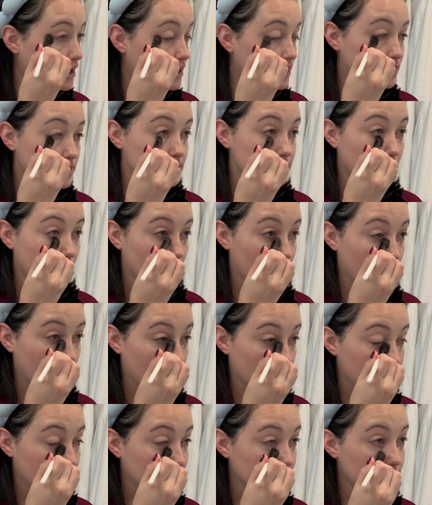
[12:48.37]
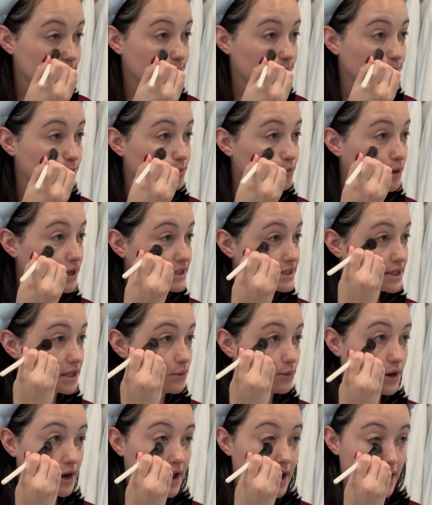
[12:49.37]
So that's basically
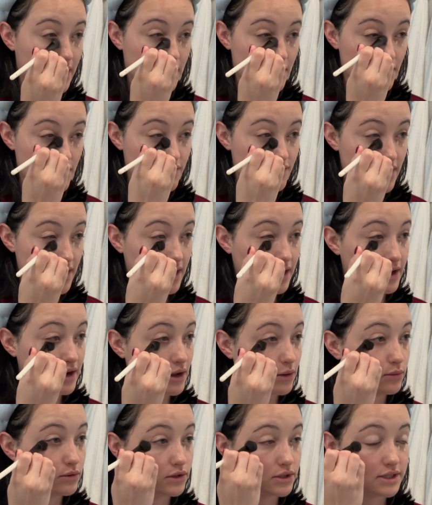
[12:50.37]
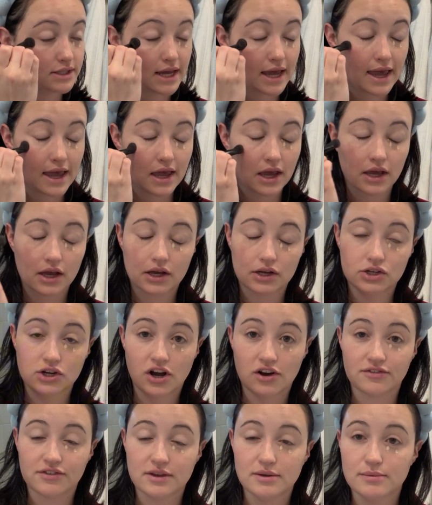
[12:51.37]
what I have. And I will say
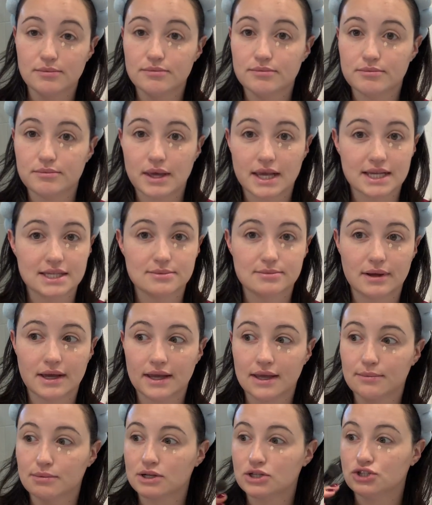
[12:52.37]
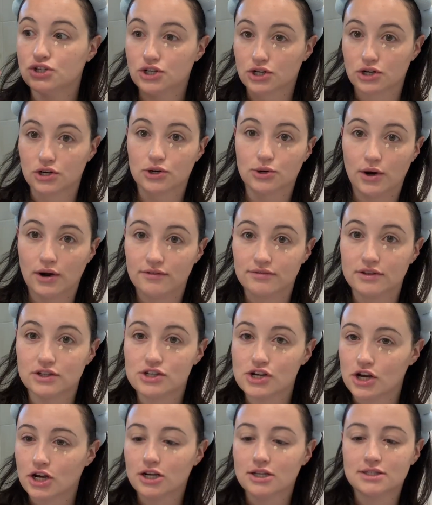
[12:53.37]
coffee makes my blood sugar go off the
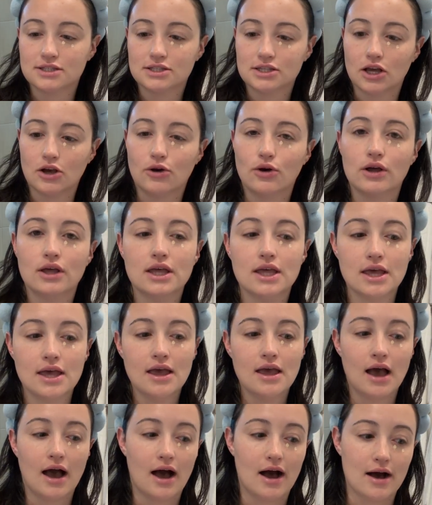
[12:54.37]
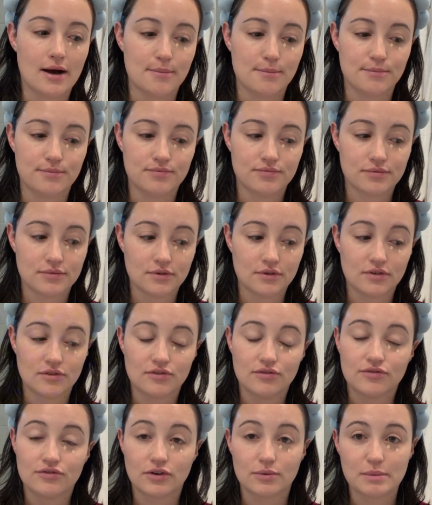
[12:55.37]
charts. So
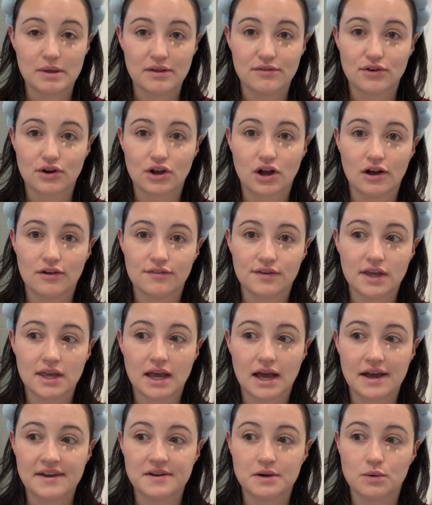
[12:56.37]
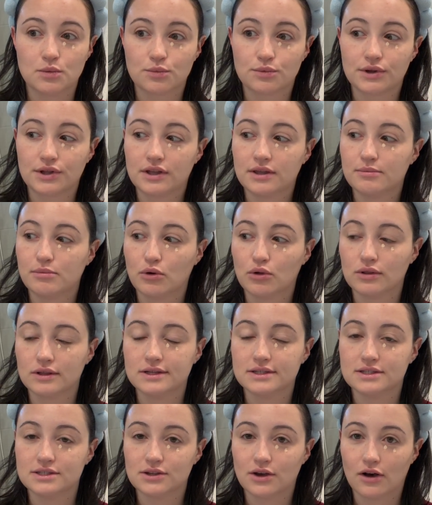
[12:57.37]
for me, for coffee, I don't really
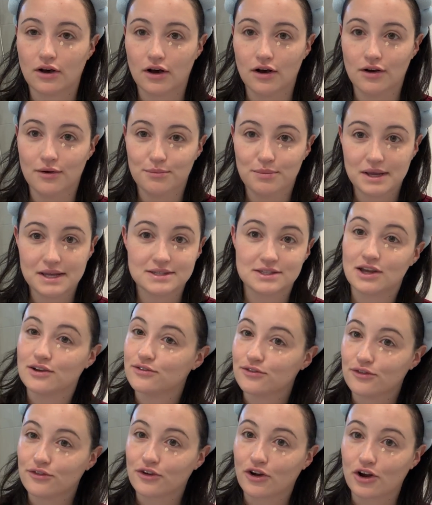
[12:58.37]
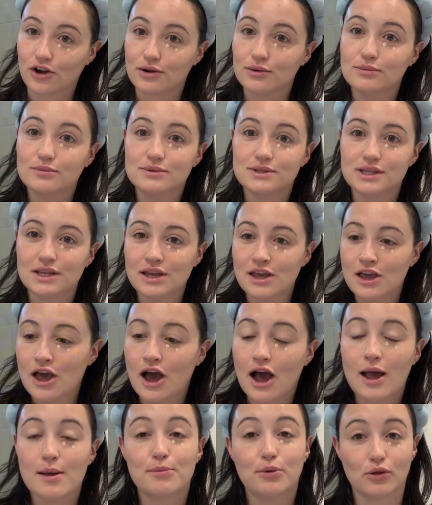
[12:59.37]
bolus based off of carbs.
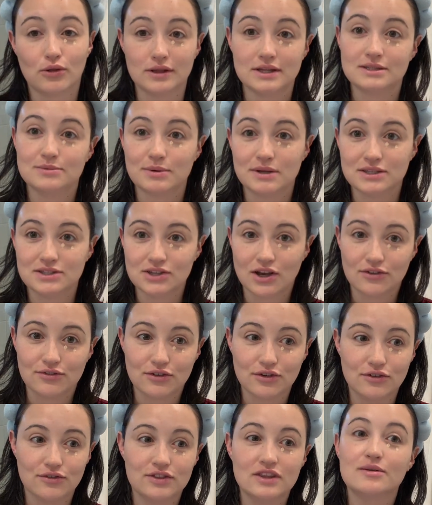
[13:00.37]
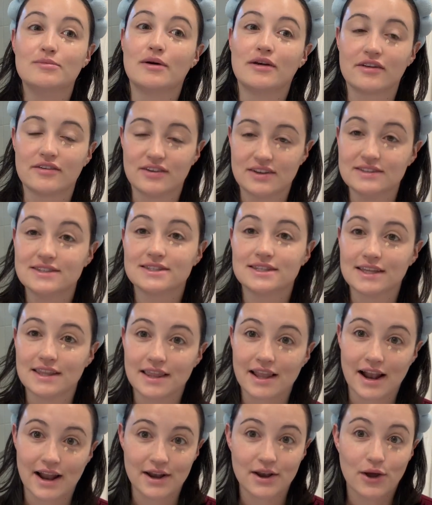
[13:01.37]
I bolus based off of the amount of insulin
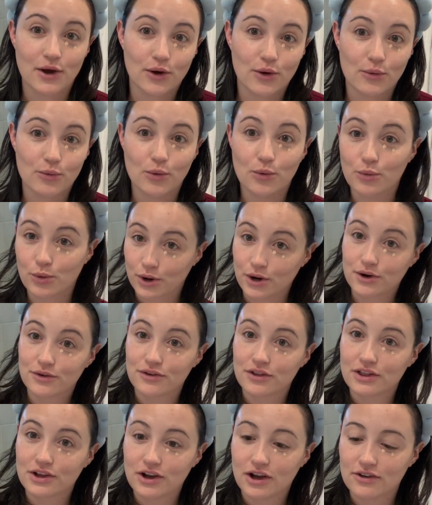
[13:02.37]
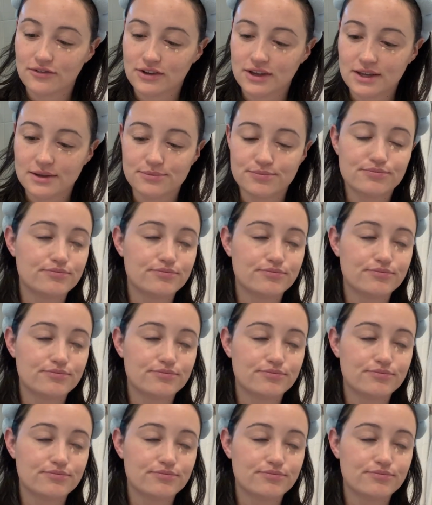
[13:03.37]
that I know will work for the coffee.